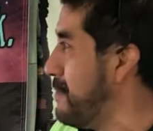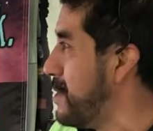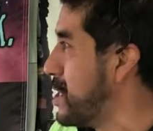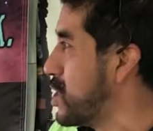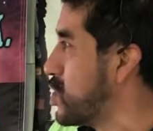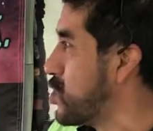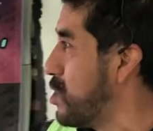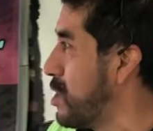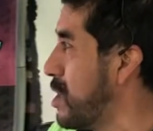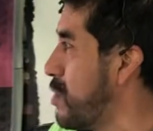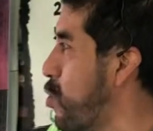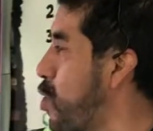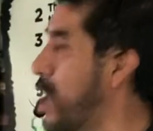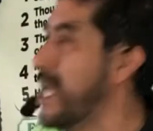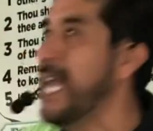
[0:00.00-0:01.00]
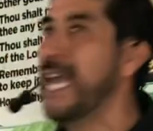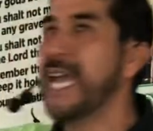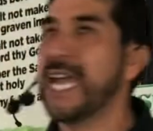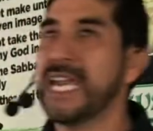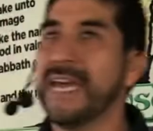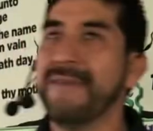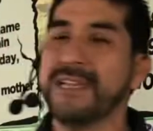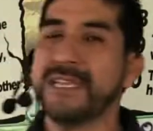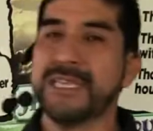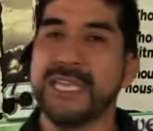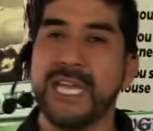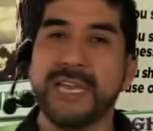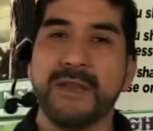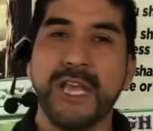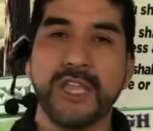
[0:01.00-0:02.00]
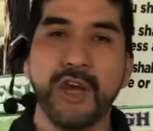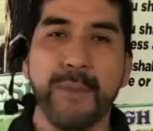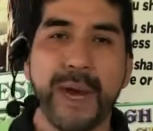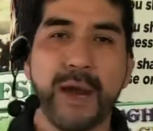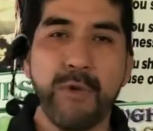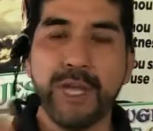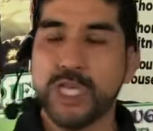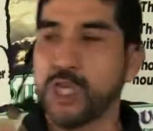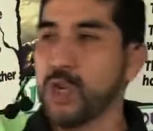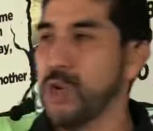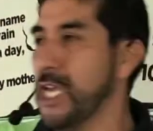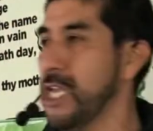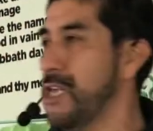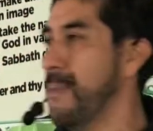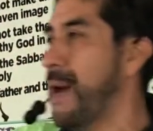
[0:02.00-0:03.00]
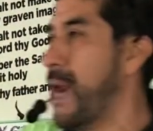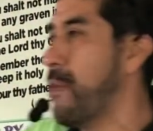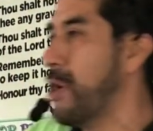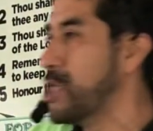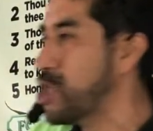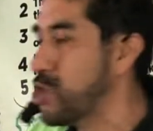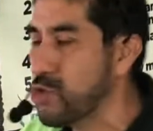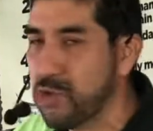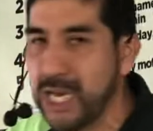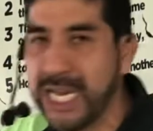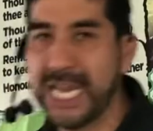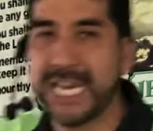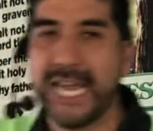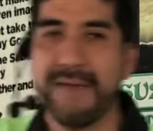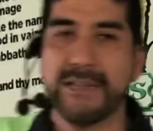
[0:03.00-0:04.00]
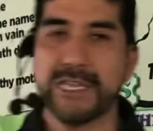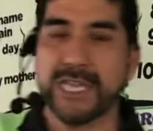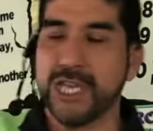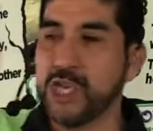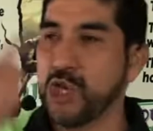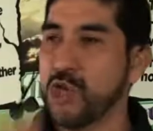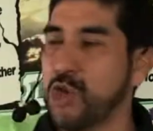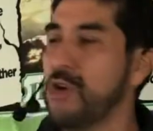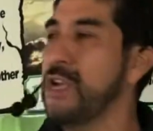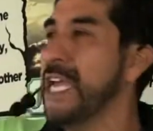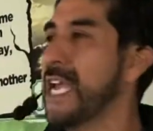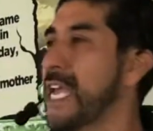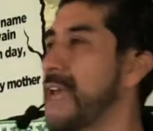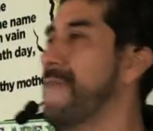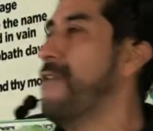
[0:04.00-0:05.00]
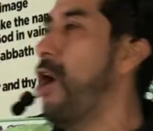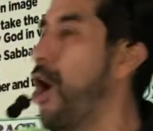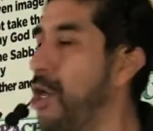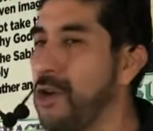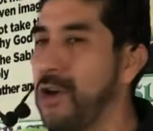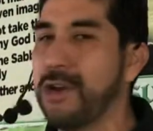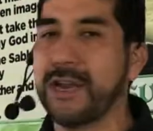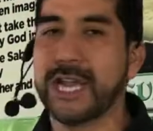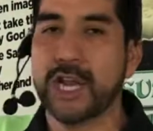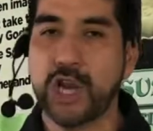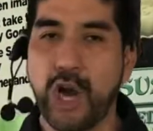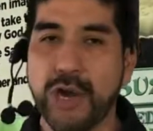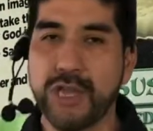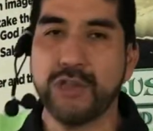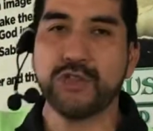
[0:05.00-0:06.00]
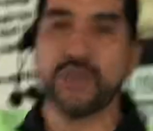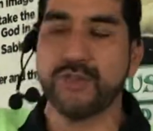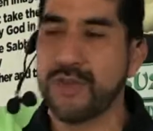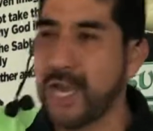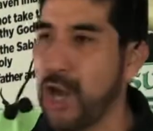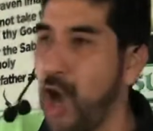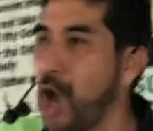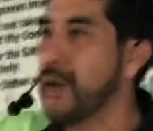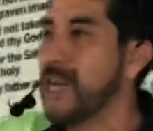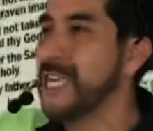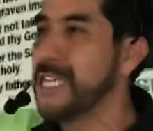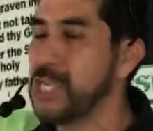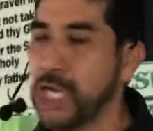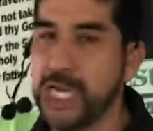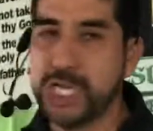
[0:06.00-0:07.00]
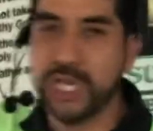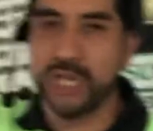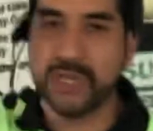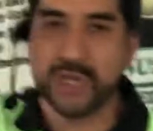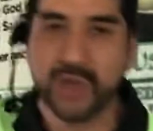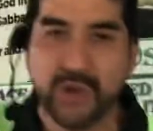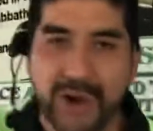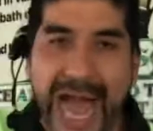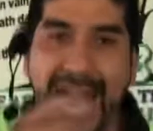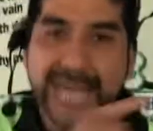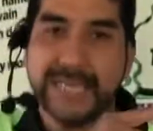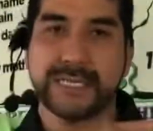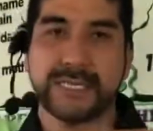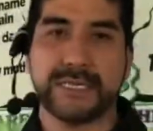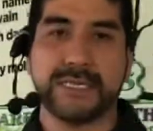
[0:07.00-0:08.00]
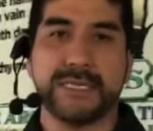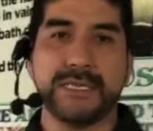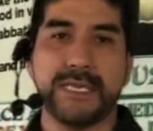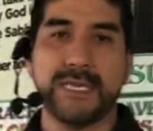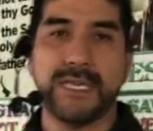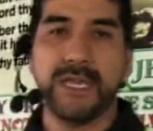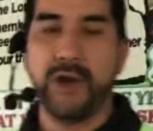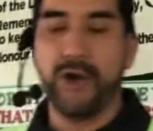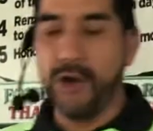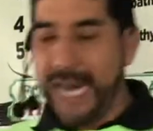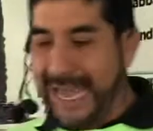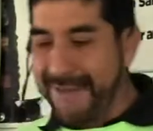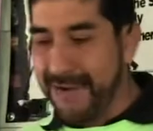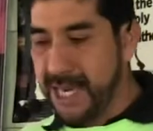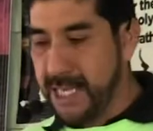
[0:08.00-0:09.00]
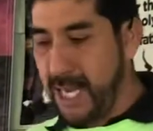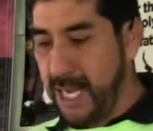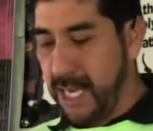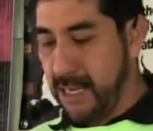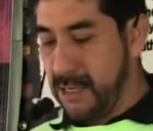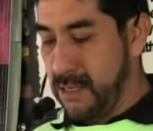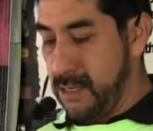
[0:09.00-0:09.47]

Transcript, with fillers: verse 31, in everything, no matter what you eat, no matter what you drink, in everything you do, give honor and glory unto the Lord Jesus Christ on everything.